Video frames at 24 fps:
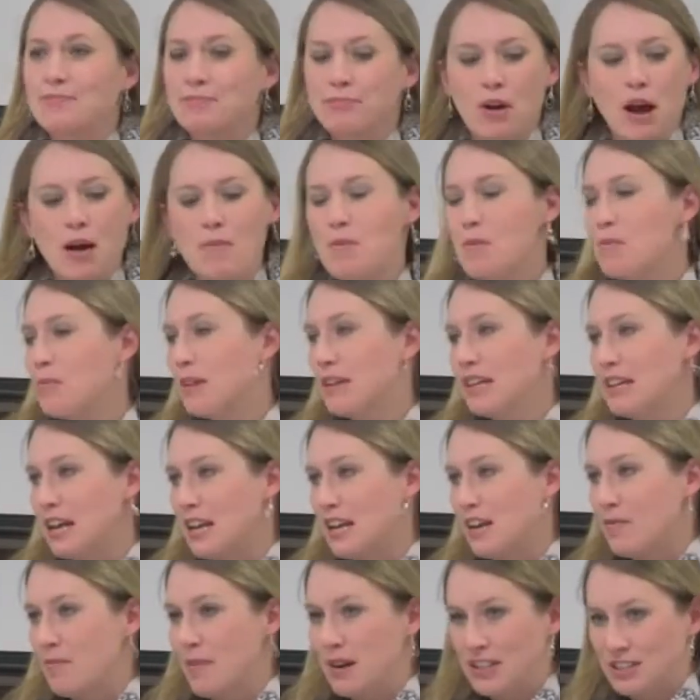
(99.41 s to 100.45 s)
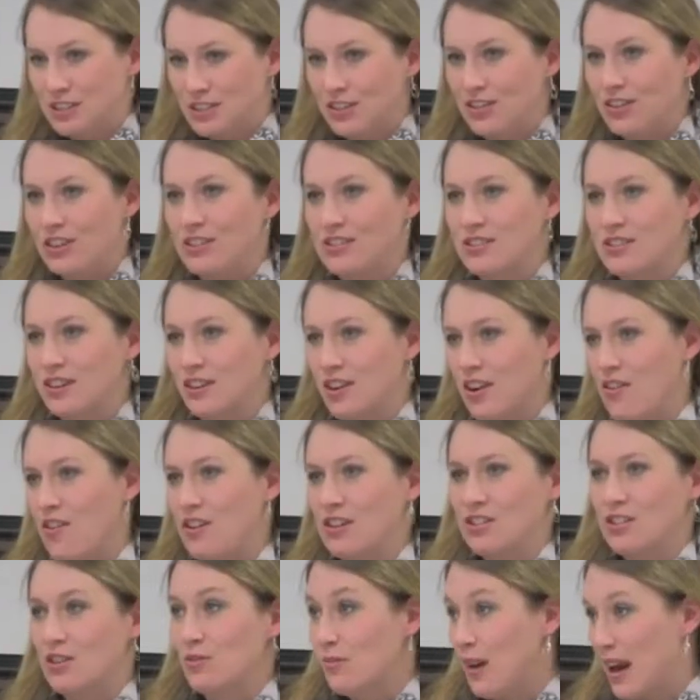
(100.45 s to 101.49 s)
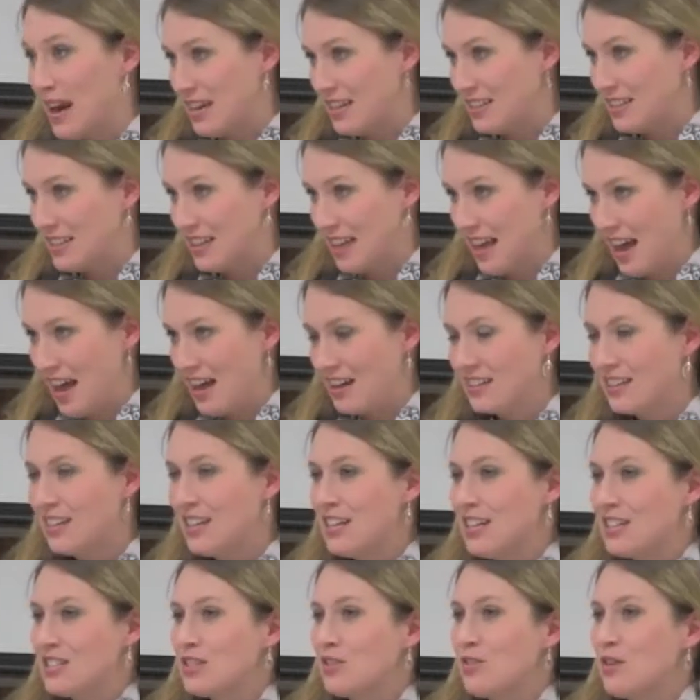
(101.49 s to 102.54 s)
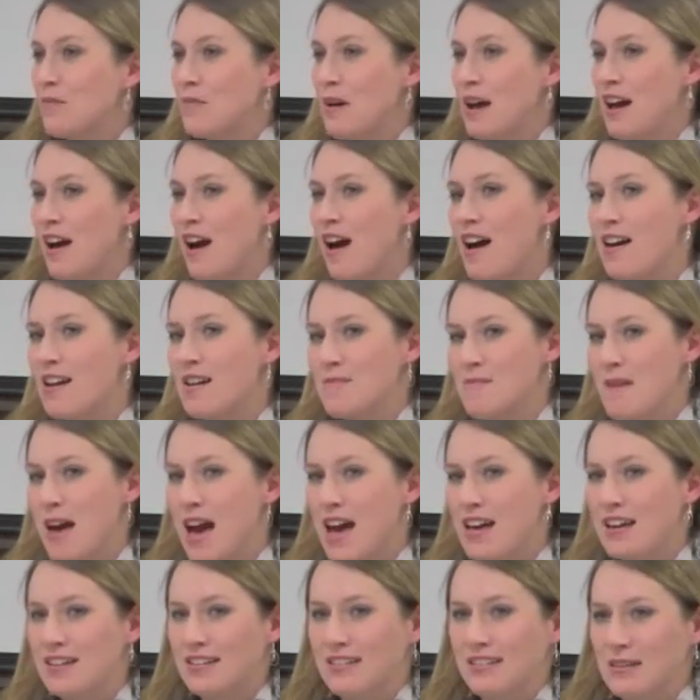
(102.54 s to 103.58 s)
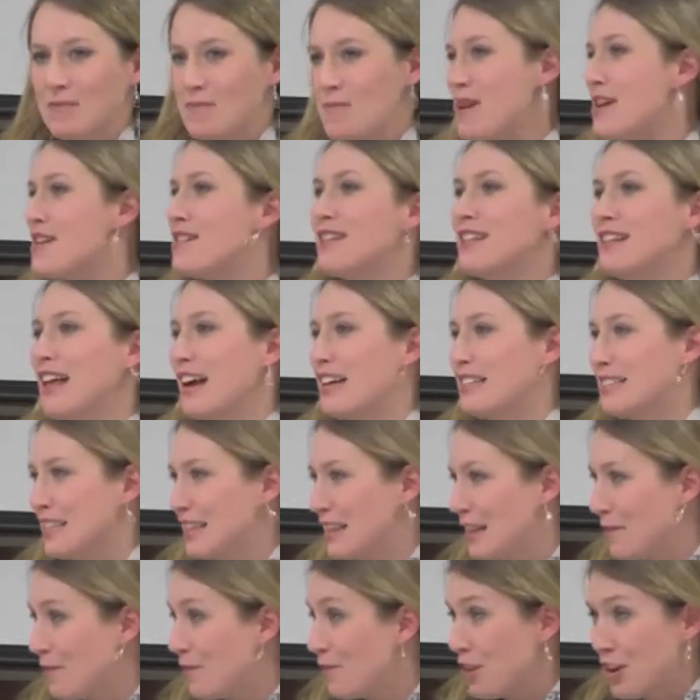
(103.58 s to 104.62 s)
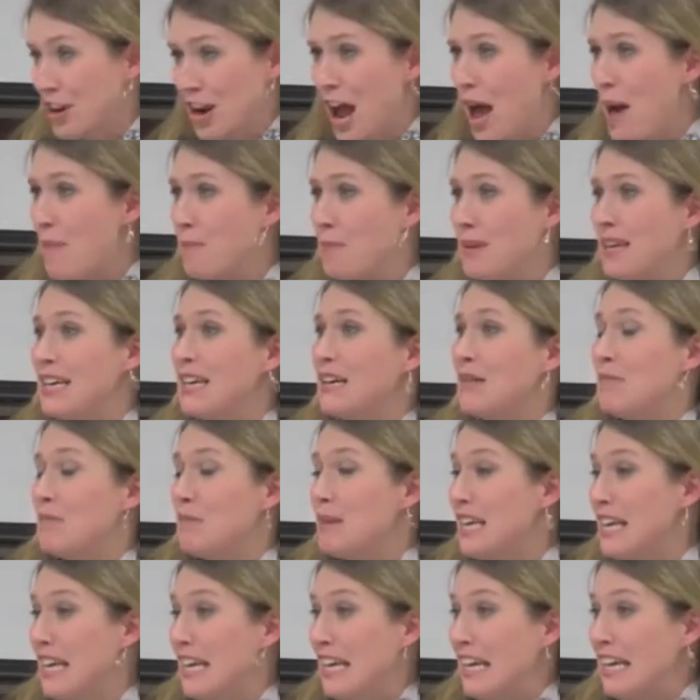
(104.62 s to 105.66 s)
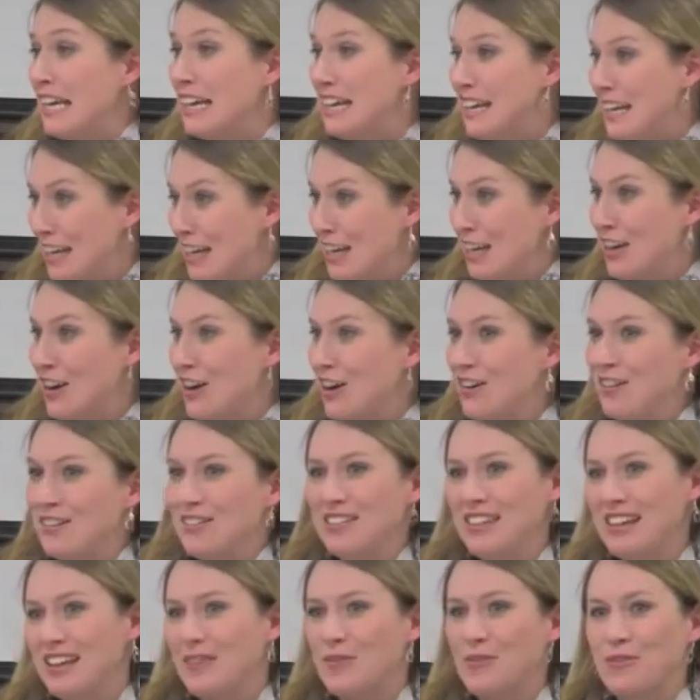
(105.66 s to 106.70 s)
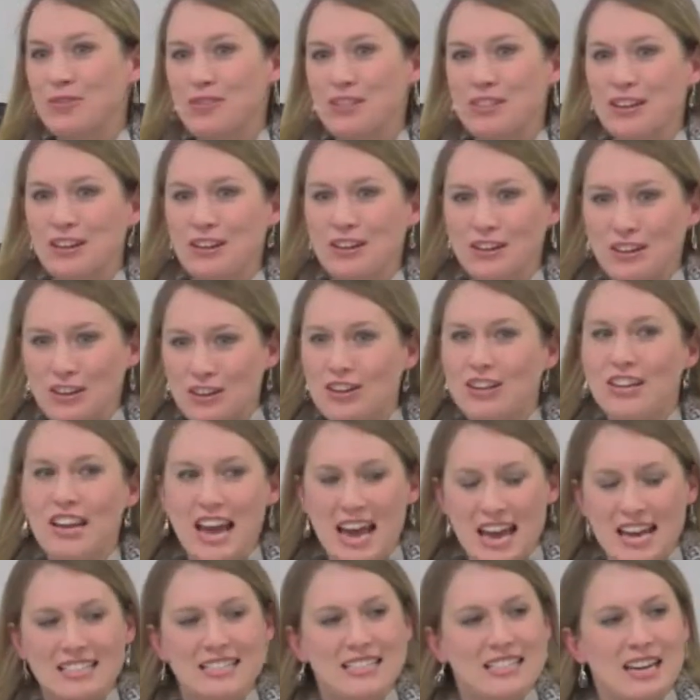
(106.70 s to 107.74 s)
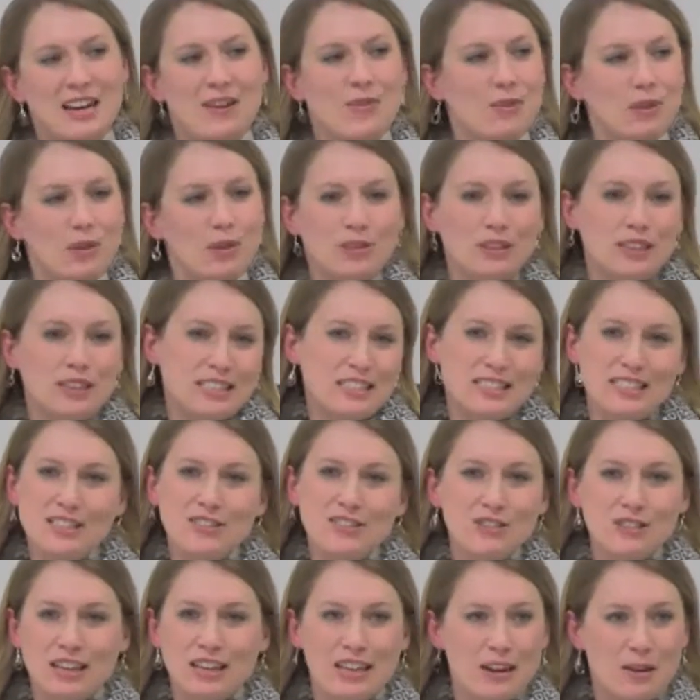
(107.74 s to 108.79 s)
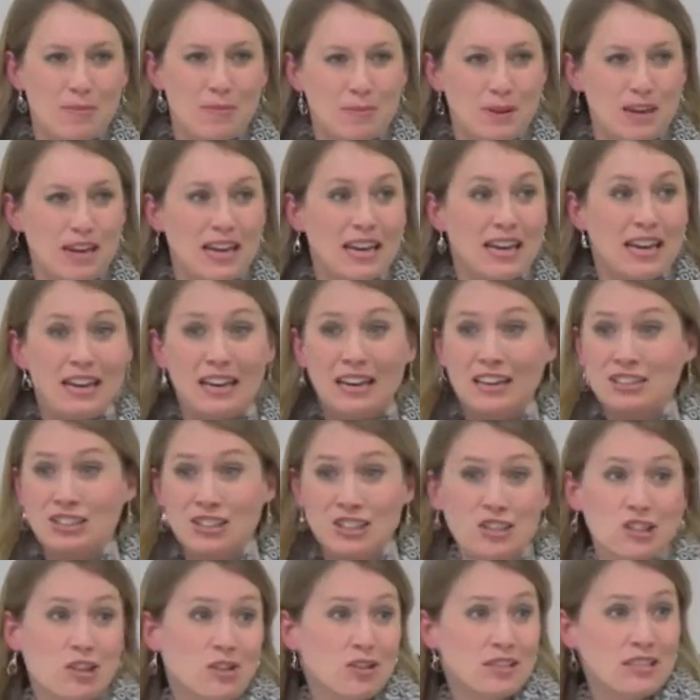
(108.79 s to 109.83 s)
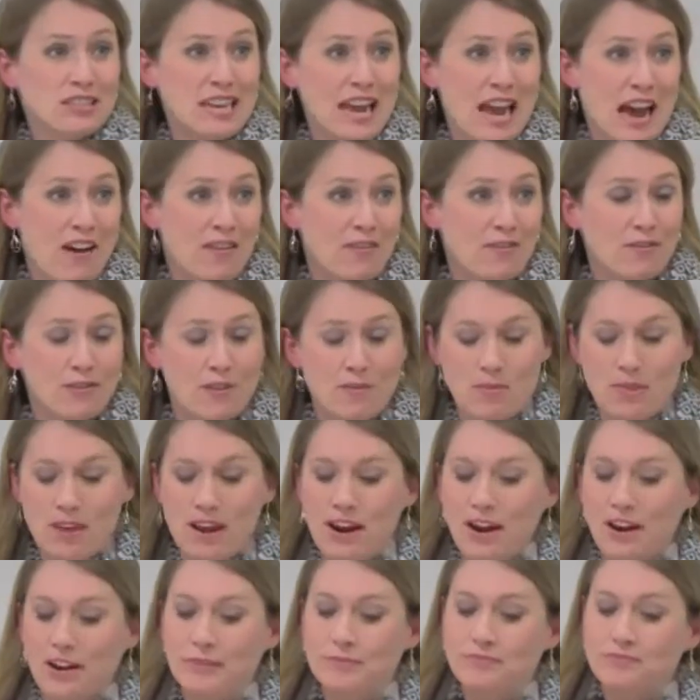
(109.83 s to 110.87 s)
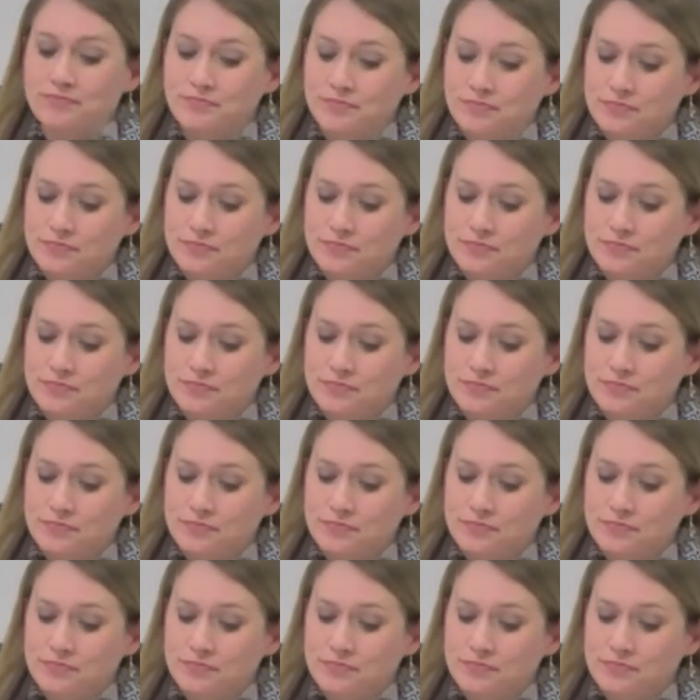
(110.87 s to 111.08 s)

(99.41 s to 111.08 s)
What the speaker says: Probably none of my students are going to write to that. So am I automatically penalizing them for not being me? You know, that the good essay would only still get a B, and it just goes down from there.